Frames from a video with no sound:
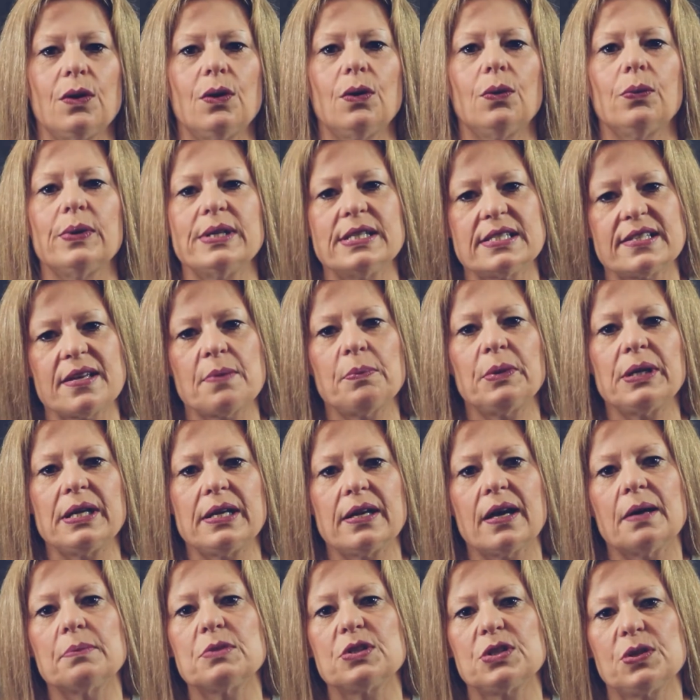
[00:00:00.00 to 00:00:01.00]
When somebody
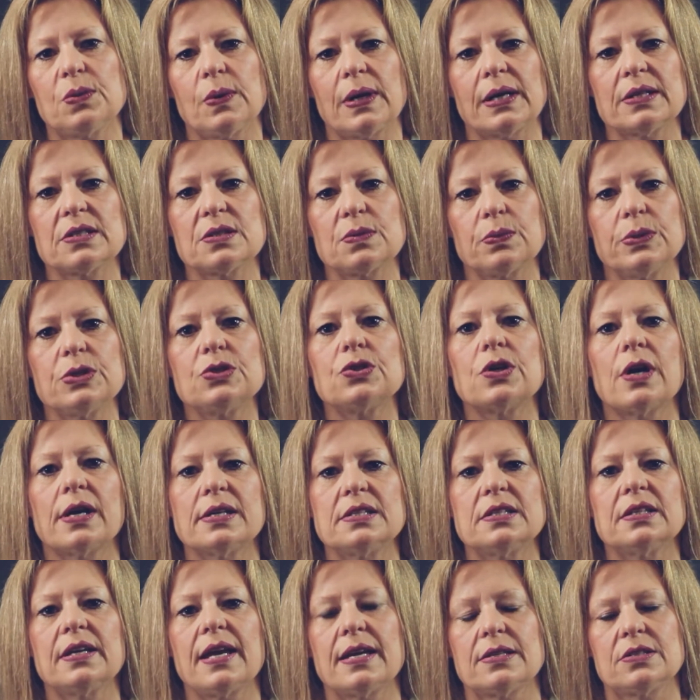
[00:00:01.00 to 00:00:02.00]
comes to us, we try
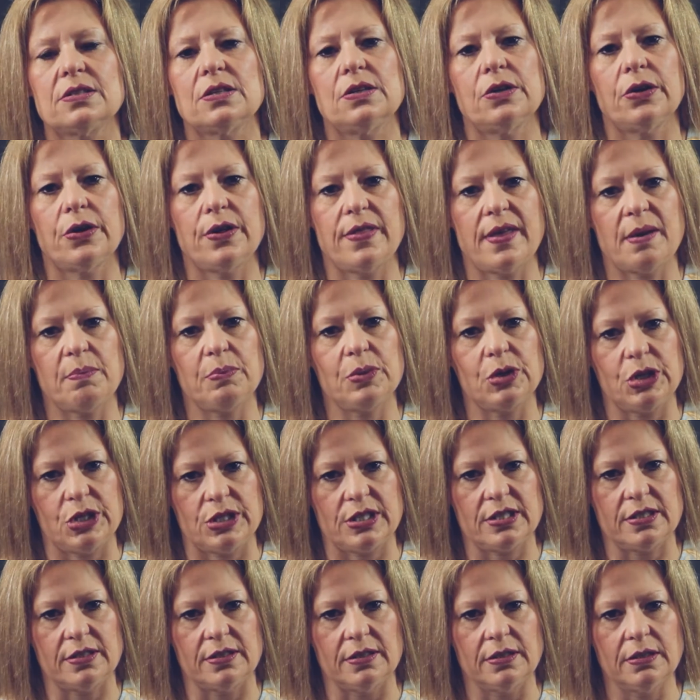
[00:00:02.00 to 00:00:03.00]
to get to know that
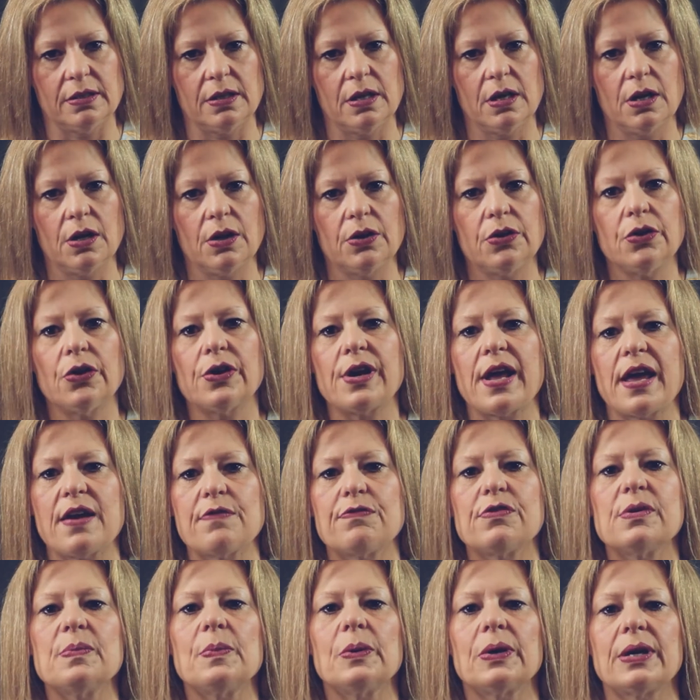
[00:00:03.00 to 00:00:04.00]
person. Not
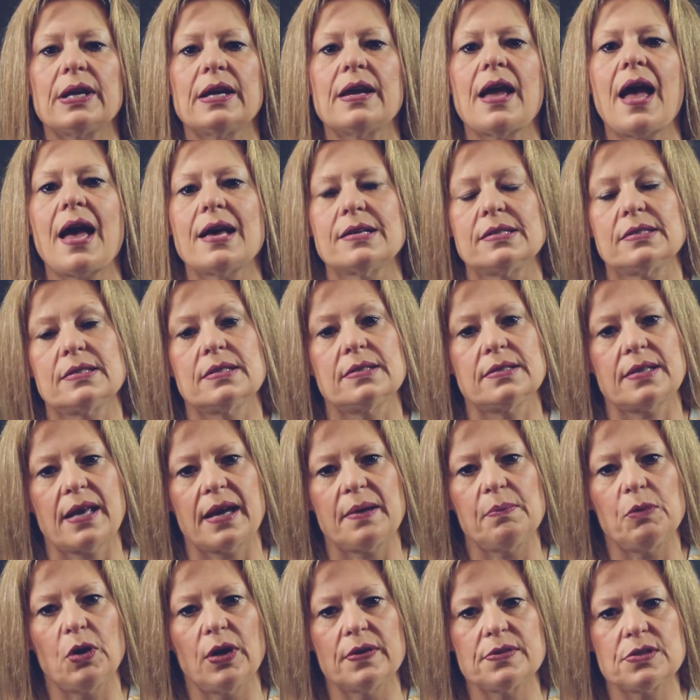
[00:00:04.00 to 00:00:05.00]
everybody has the
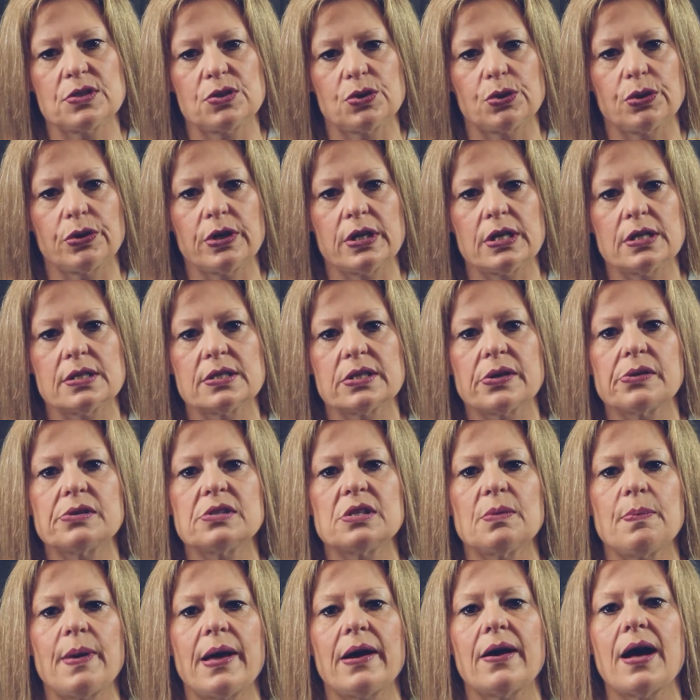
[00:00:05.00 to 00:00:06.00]
same life story, so it's
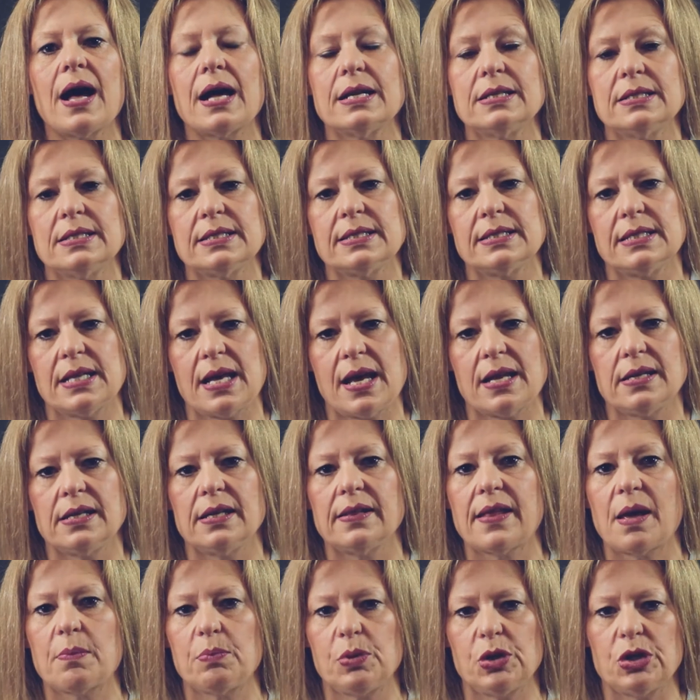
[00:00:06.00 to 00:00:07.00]
about understanding
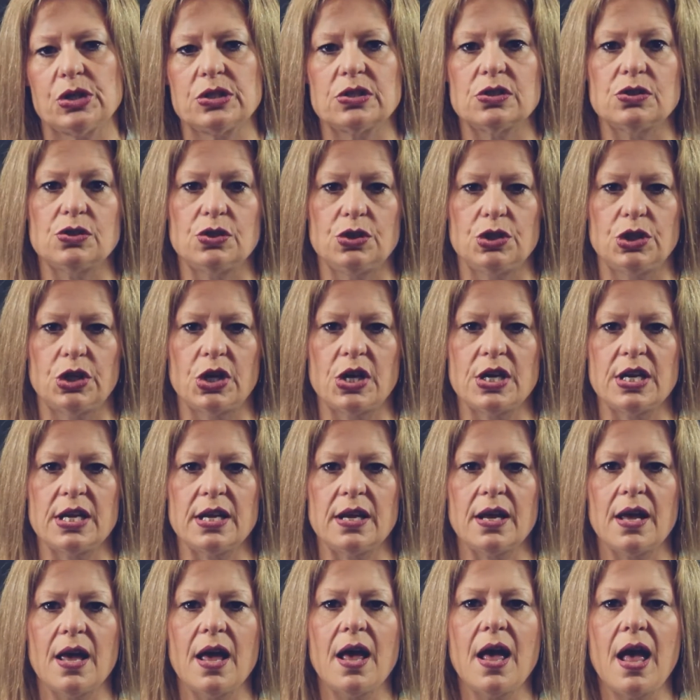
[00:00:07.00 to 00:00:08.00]
that person's
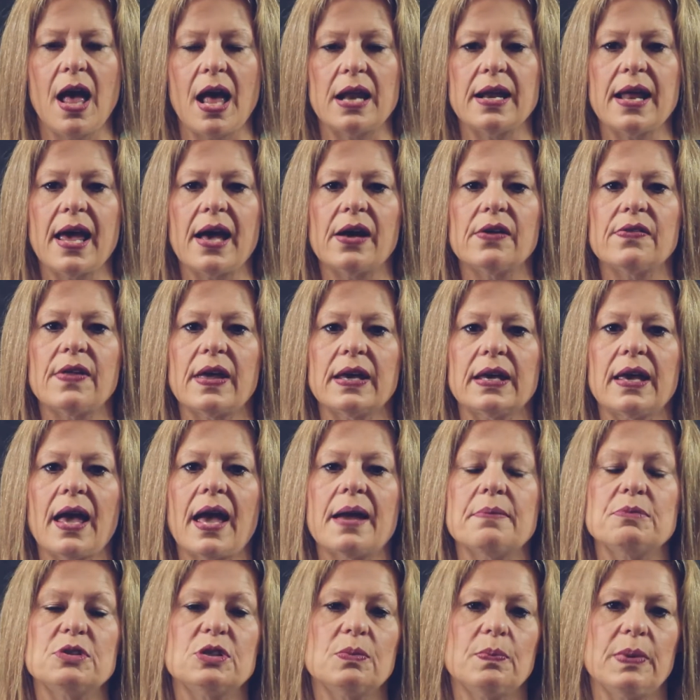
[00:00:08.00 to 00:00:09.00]
journey and how they
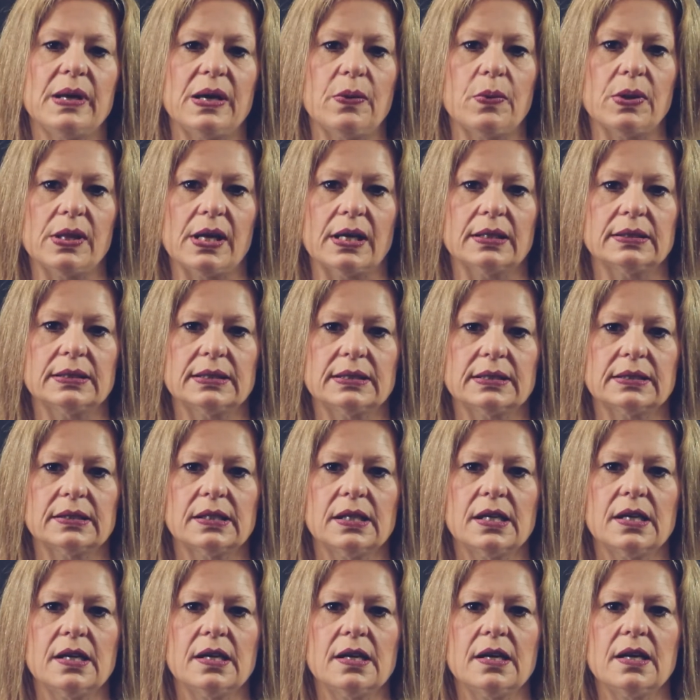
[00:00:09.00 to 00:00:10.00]
came to be with us.
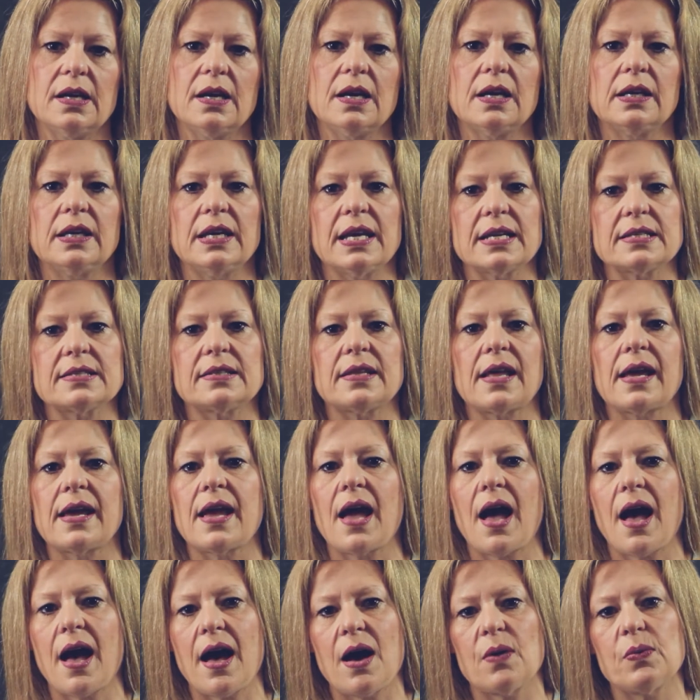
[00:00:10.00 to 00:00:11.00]
Yes, they
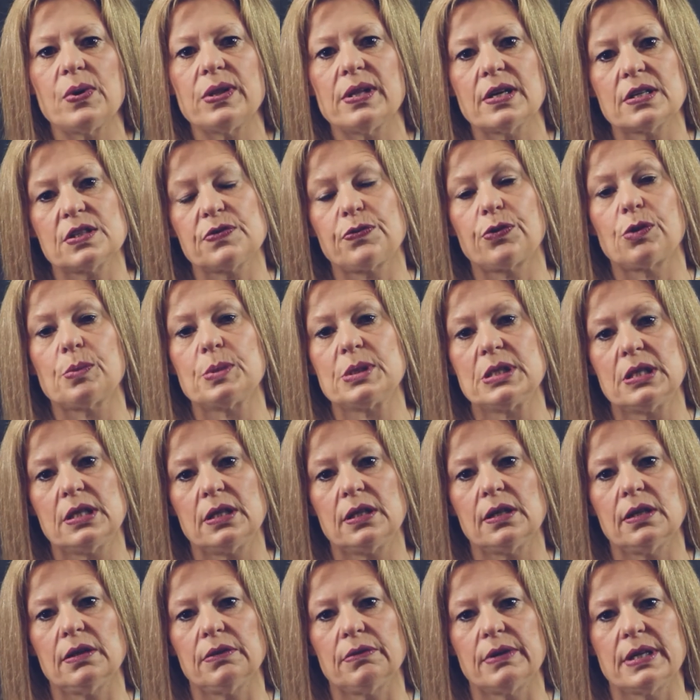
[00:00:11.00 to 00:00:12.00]
are with us for a
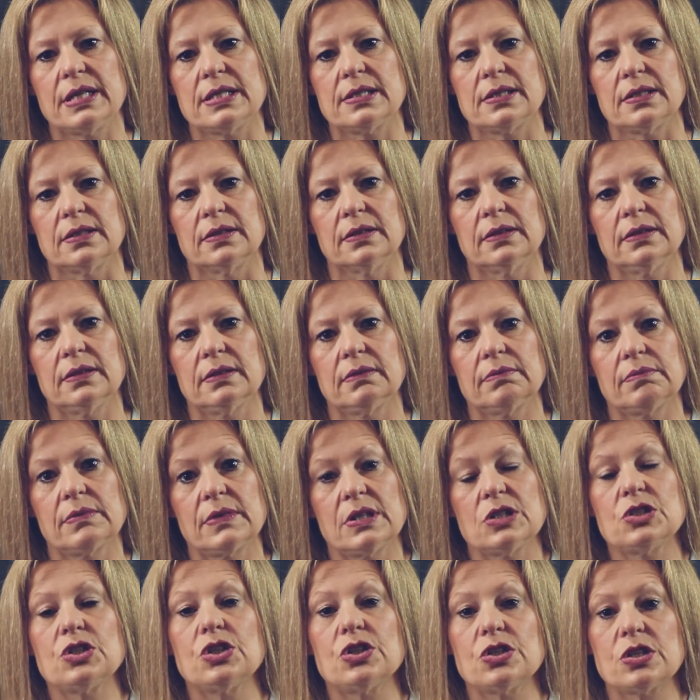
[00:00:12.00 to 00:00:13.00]
particular reason.
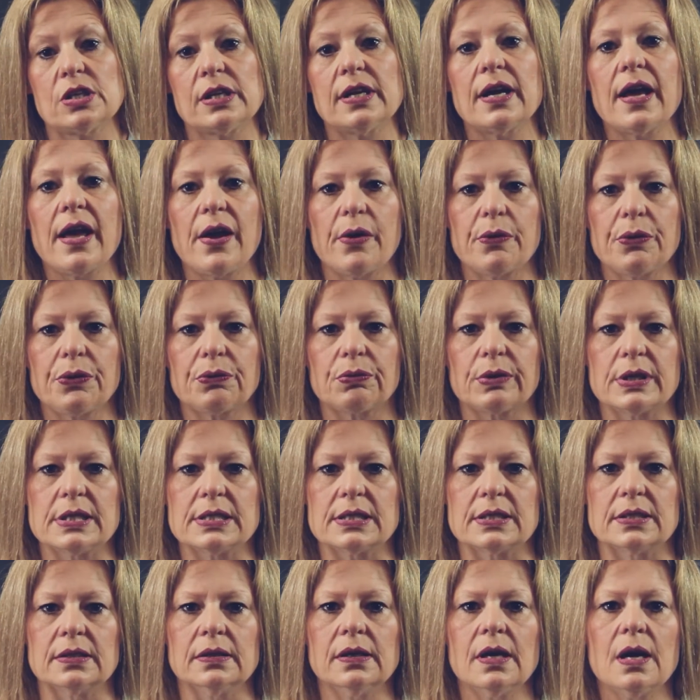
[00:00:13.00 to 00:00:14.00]
It's usually a health
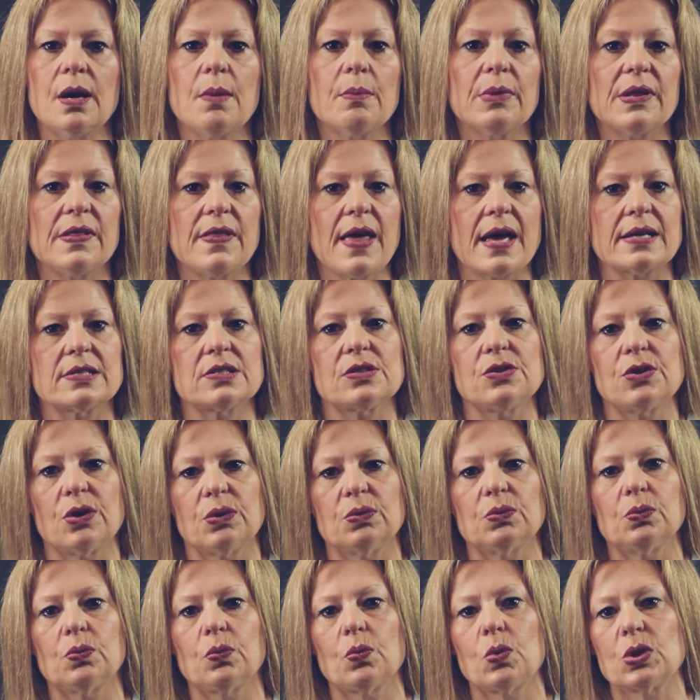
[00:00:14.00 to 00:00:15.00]
reason, but that's
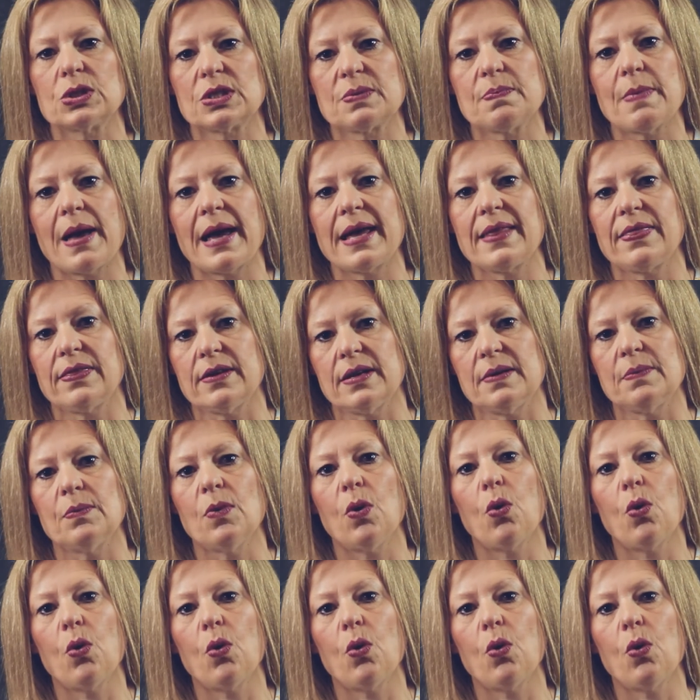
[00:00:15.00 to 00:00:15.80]
not what's made them